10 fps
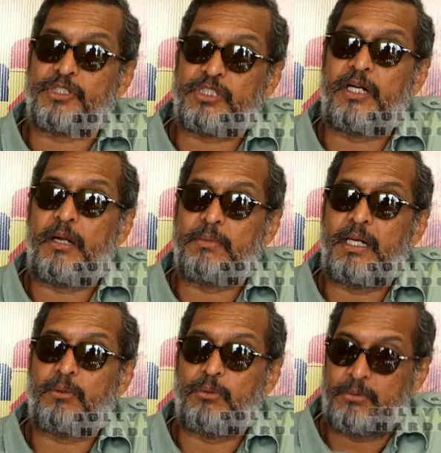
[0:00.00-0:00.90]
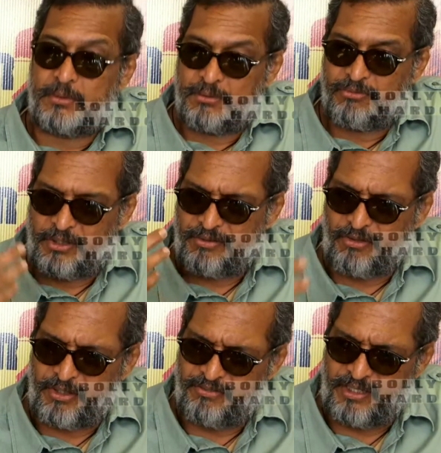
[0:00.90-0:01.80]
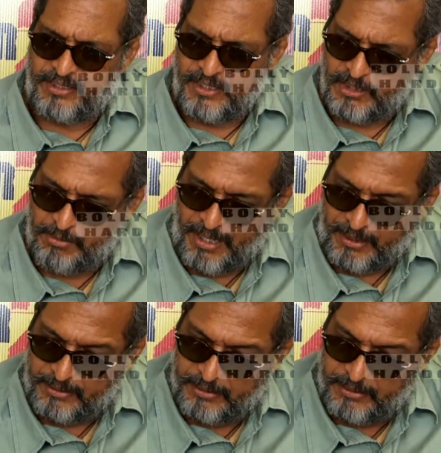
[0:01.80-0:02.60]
Shriram Lagu 40-45 years back.